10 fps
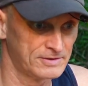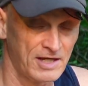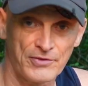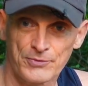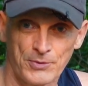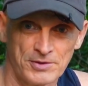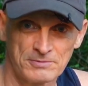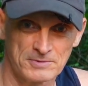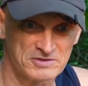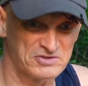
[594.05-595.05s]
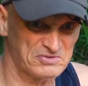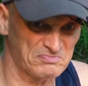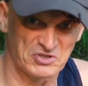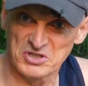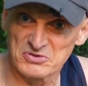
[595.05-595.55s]
the other one was
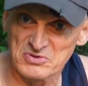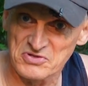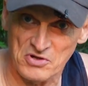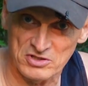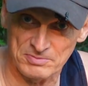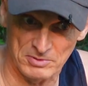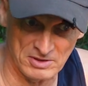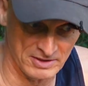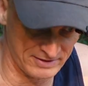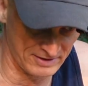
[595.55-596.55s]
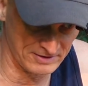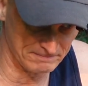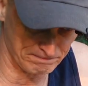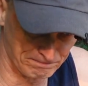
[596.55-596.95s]
Children's Hospital, I think.